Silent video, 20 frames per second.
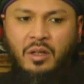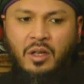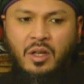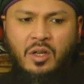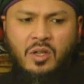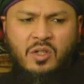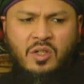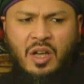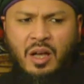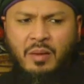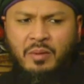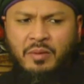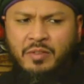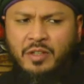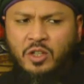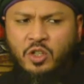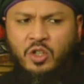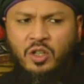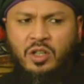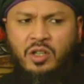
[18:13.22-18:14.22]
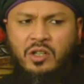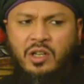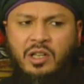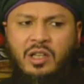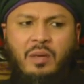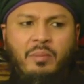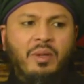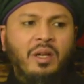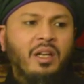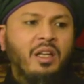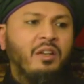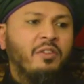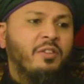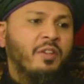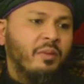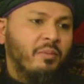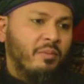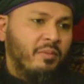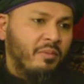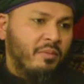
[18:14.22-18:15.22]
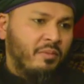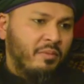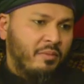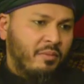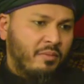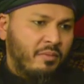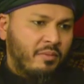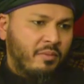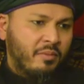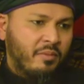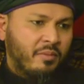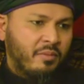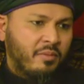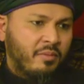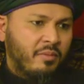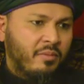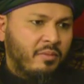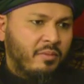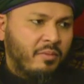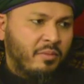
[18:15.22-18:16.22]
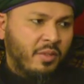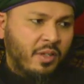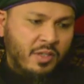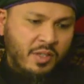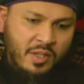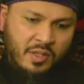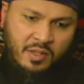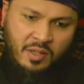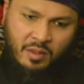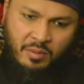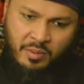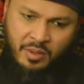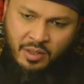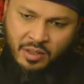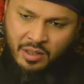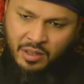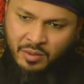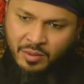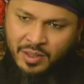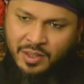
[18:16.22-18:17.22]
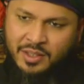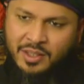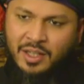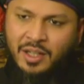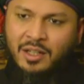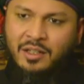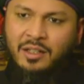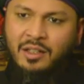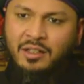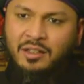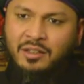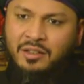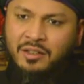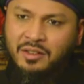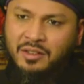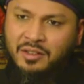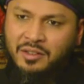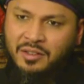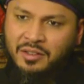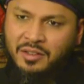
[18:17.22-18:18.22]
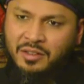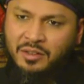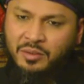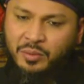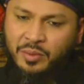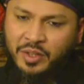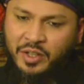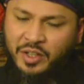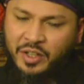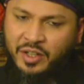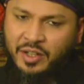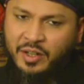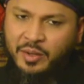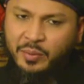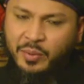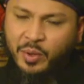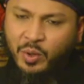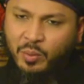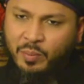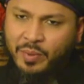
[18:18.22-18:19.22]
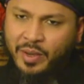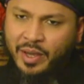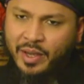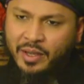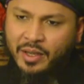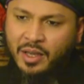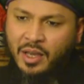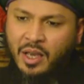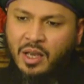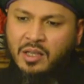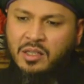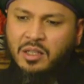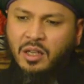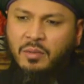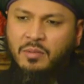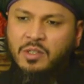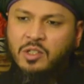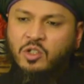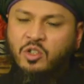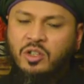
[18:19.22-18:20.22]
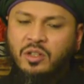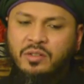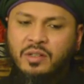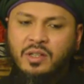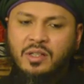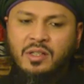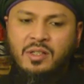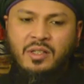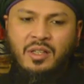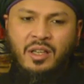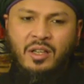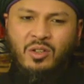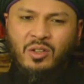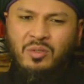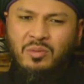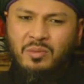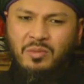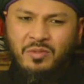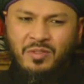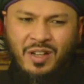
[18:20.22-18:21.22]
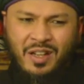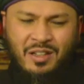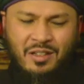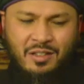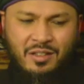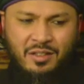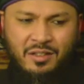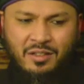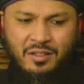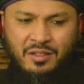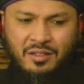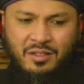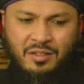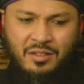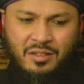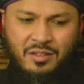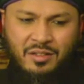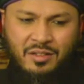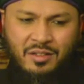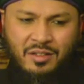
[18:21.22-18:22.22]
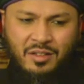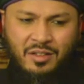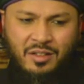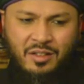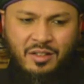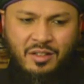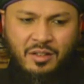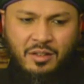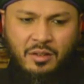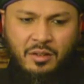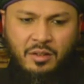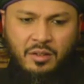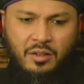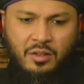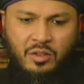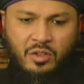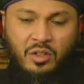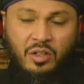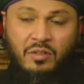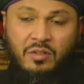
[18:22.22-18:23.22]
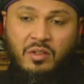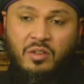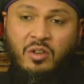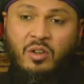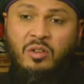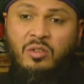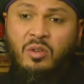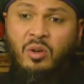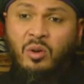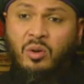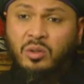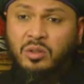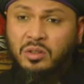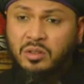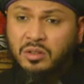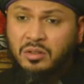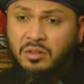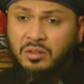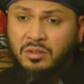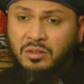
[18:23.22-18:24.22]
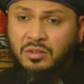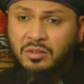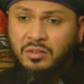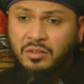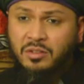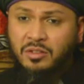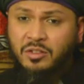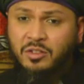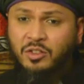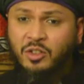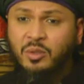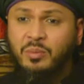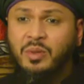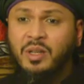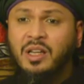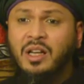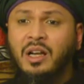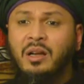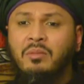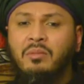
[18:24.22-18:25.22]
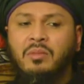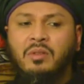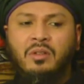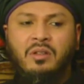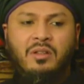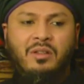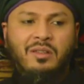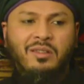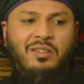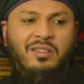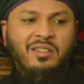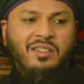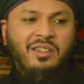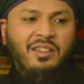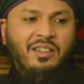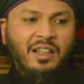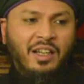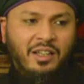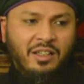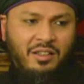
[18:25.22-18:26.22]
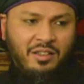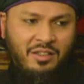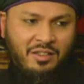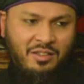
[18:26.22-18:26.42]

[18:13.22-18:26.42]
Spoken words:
Some of the children, they believed him. They say, Samina wa ta'na. We hear and we obey. Some of his children say, oh, father, you have grown old. You become senile.